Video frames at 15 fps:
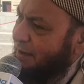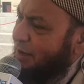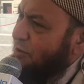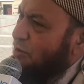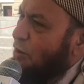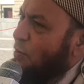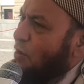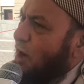That
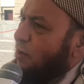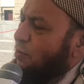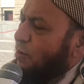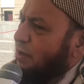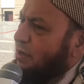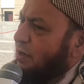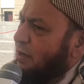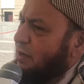no one
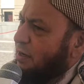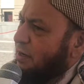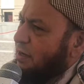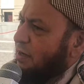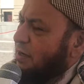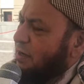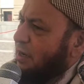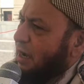would
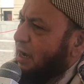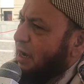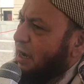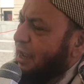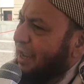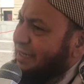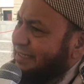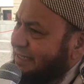
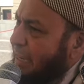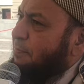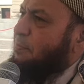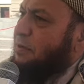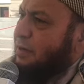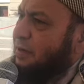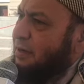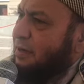
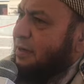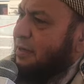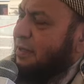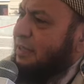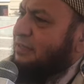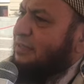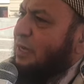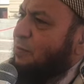accept
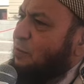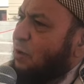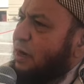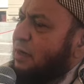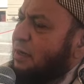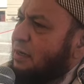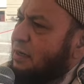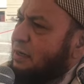that
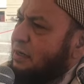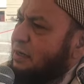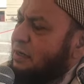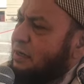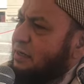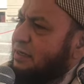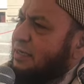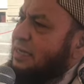someone
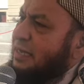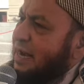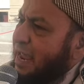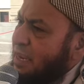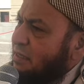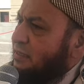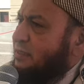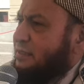
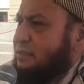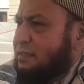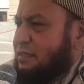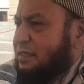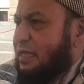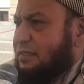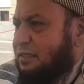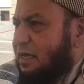derails
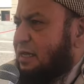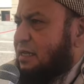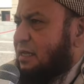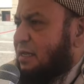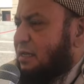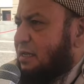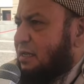that journey